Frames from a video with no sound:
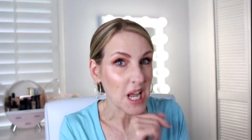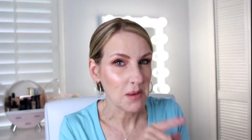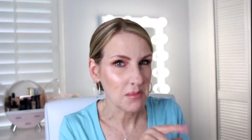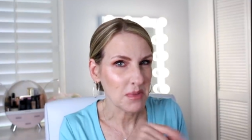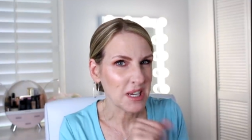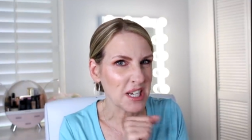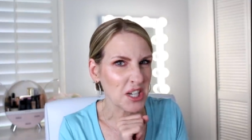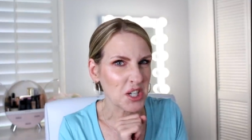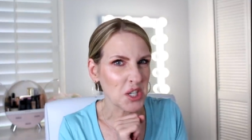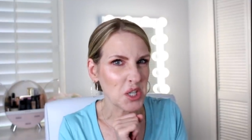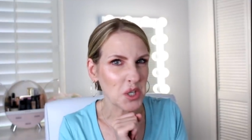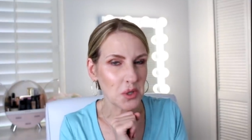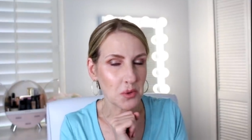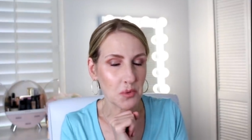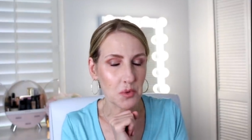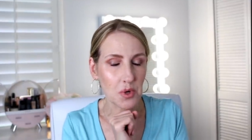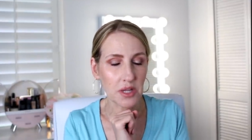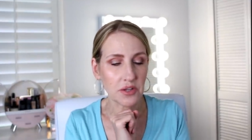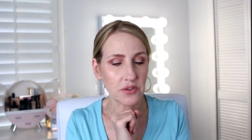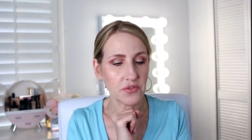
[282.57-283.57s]
I'm going to get a cuter
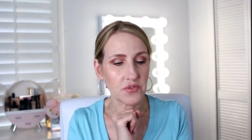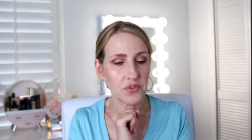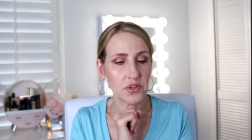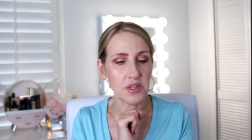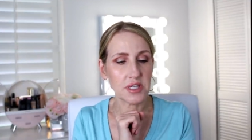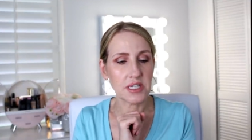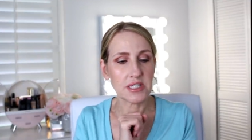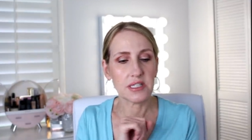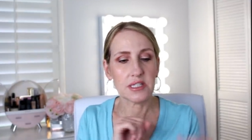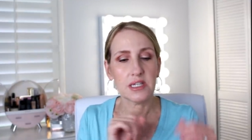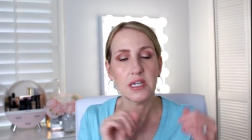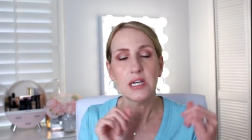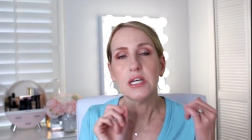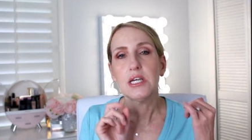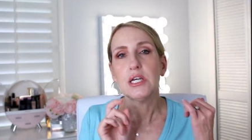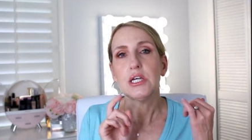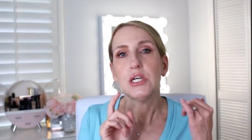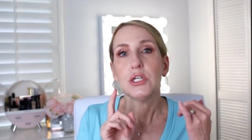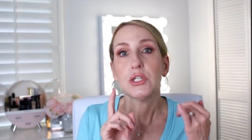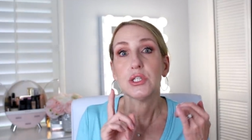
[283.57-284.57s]
wallet for this.
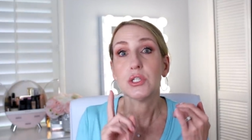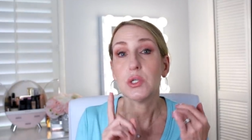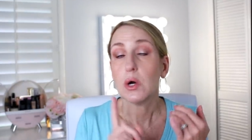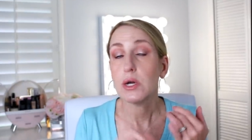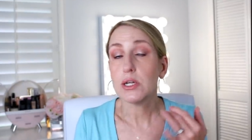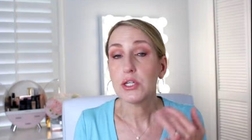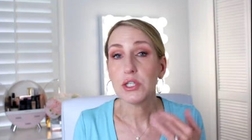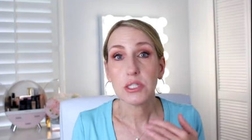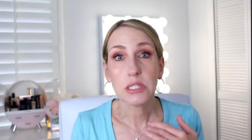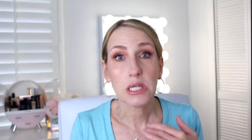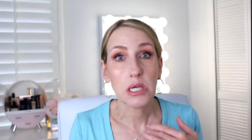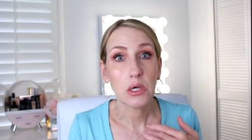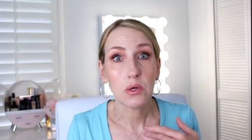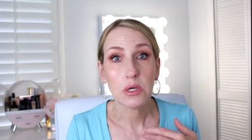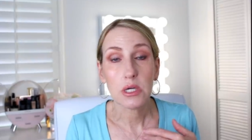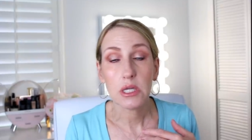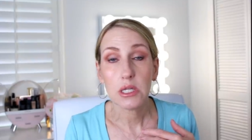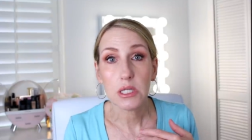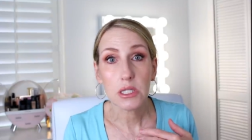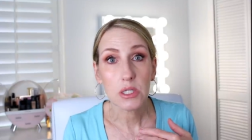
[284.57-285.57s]
So I just
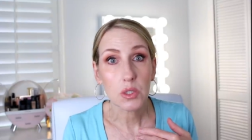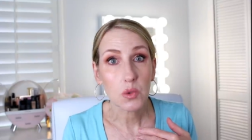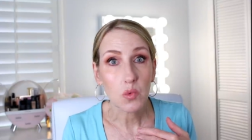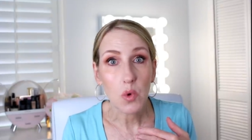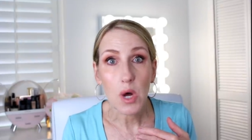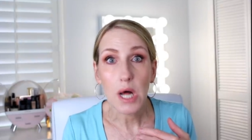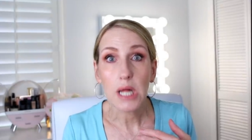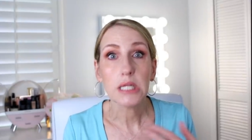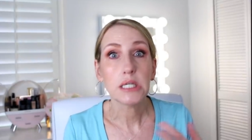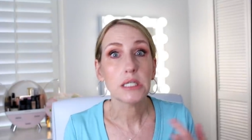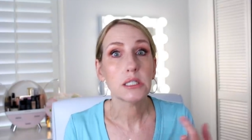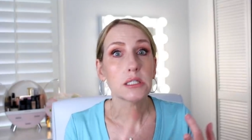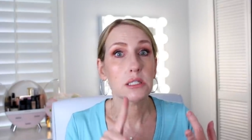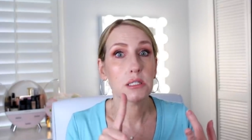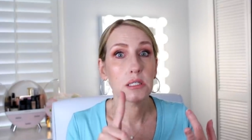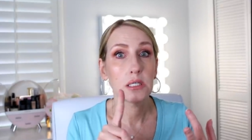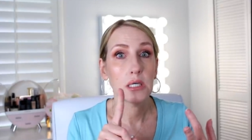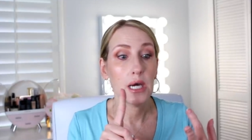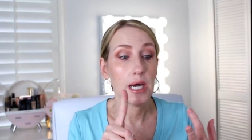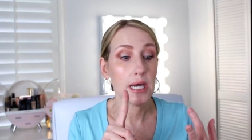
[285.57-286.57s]
carry a little
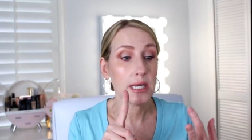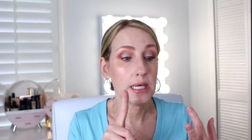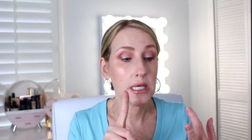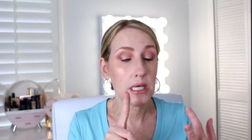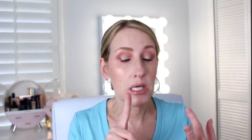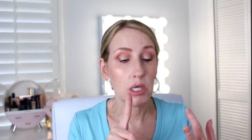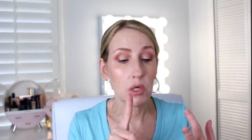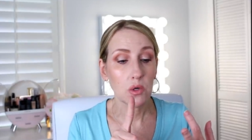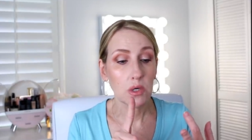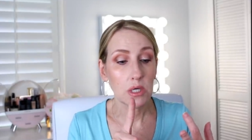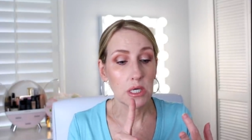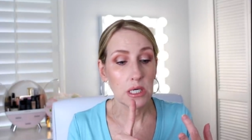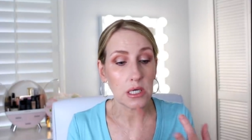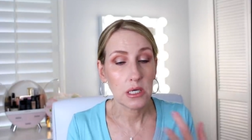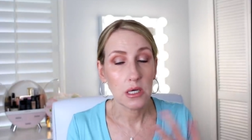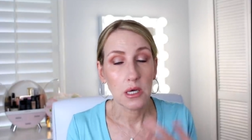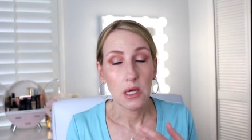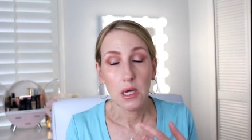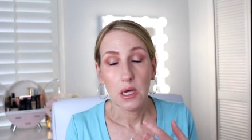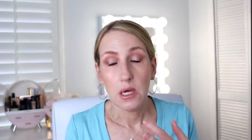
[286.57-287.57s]
wallet. I
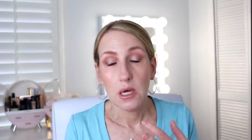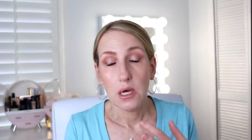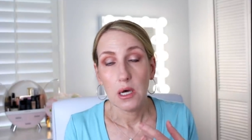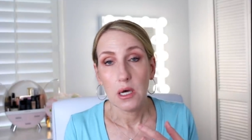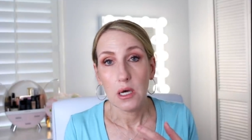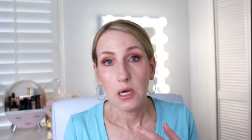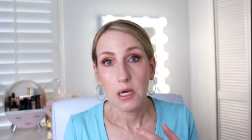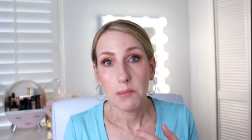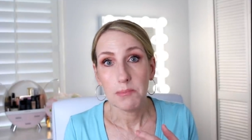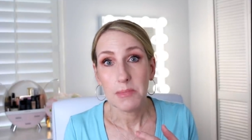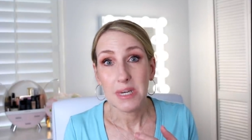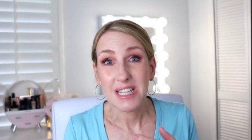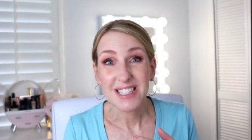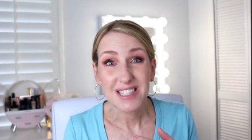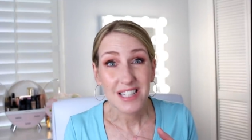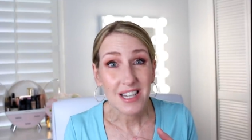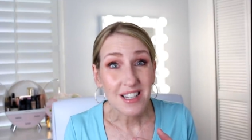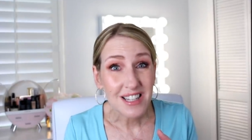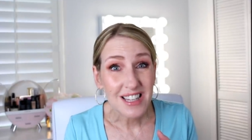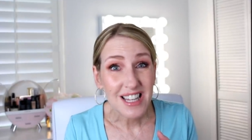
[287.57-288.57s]
carry um, my
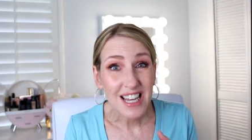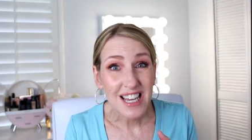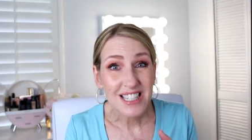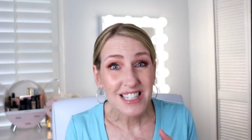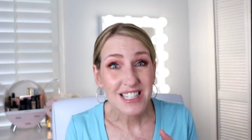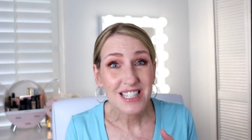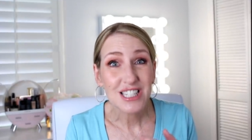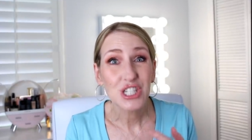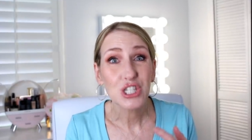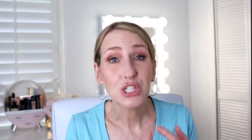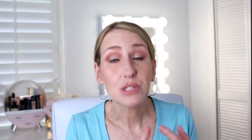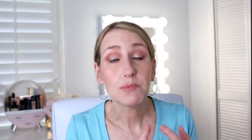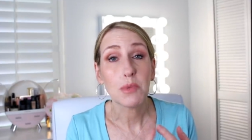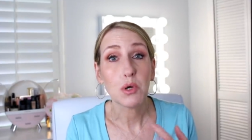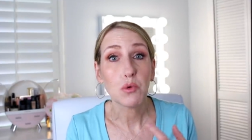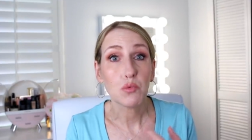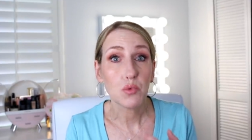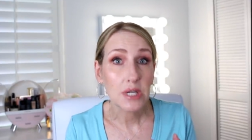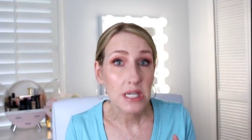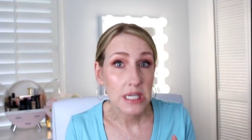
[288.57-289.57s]
sunglasses,
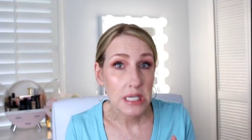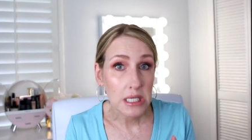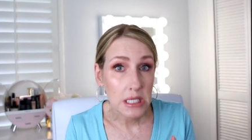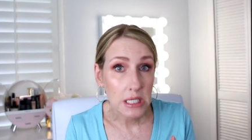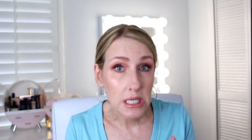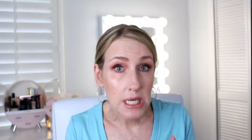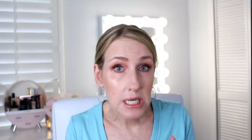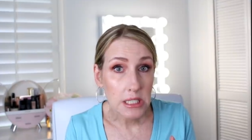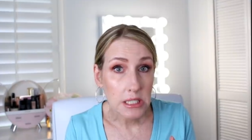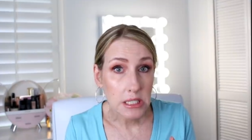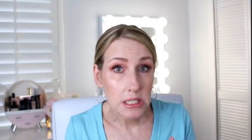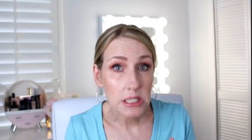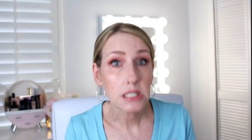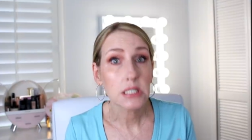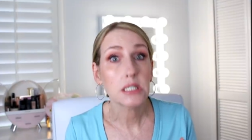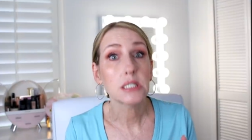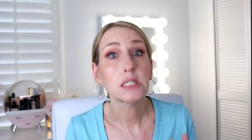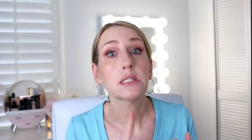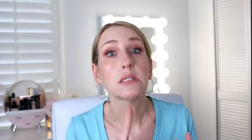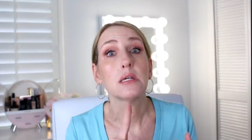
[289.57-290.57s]
my reading
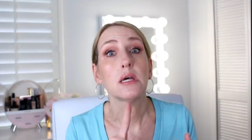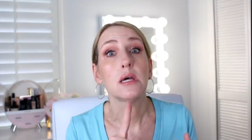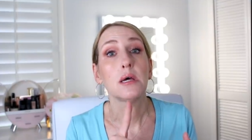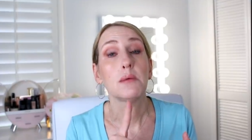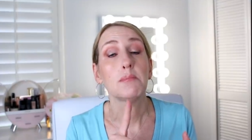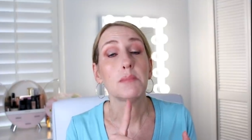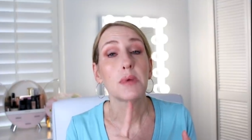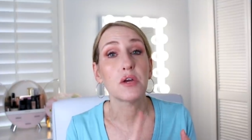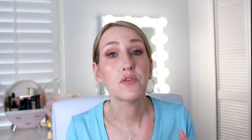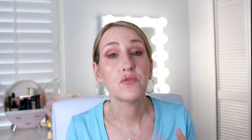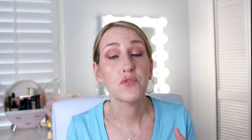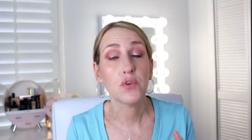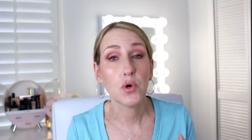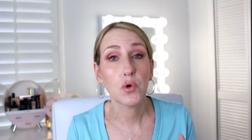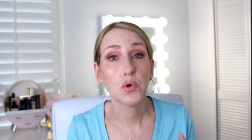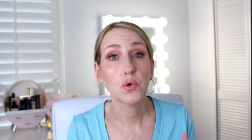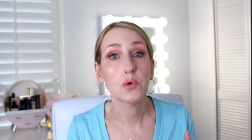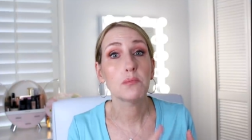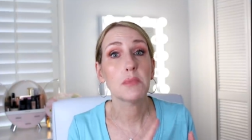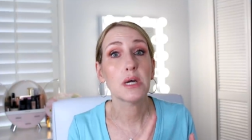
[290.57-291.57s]
glasses, my
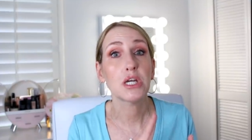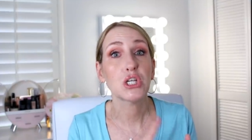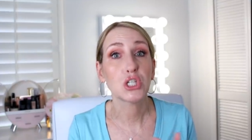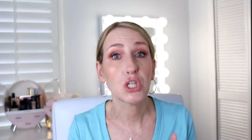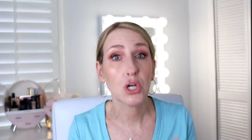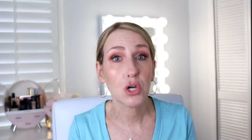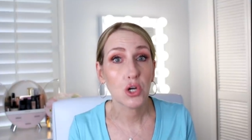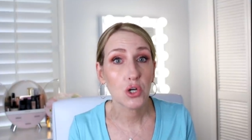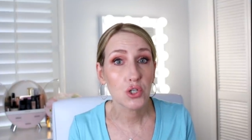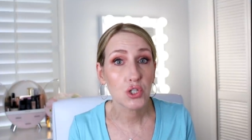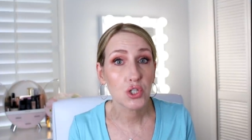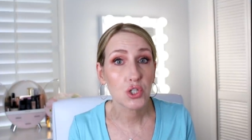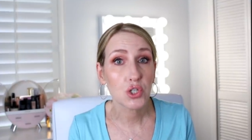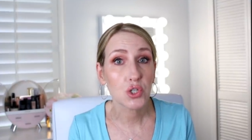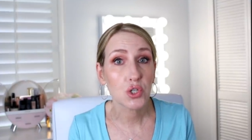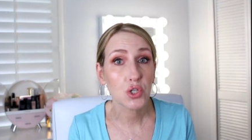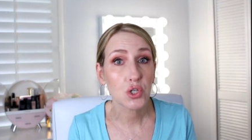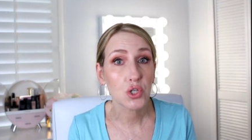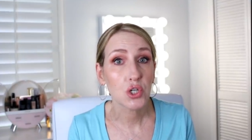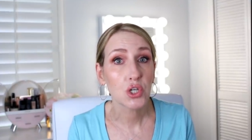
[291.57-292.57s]
phone, my
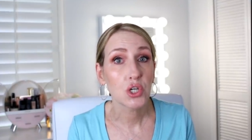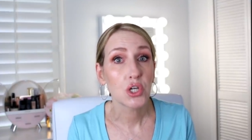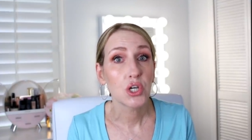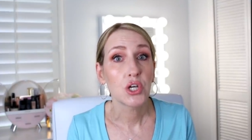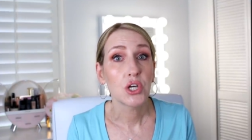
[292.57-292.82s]
charger,